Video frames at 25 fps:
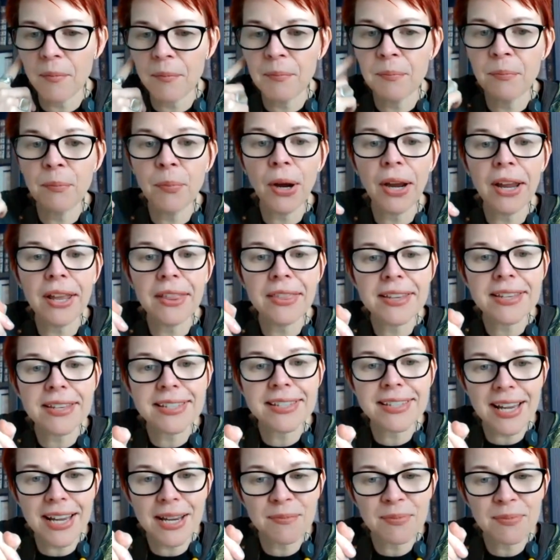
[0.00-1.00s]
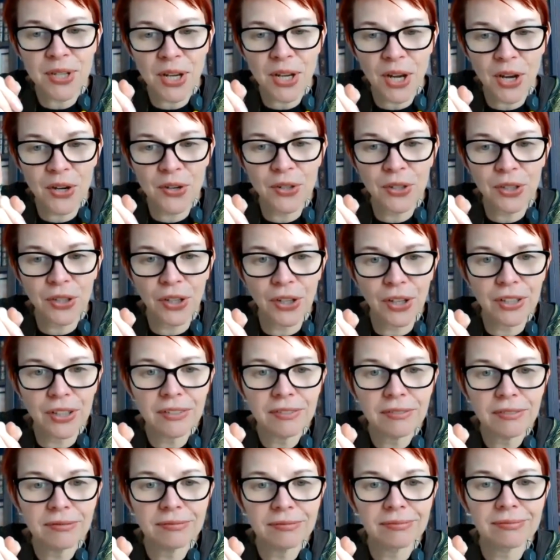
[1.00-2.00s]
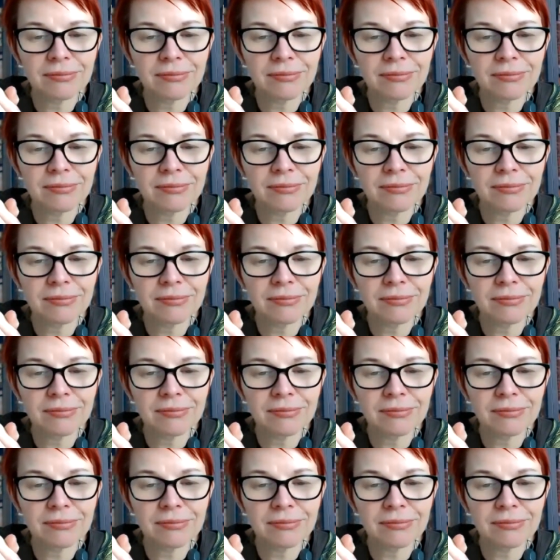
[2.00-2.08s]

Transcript: But in the same token,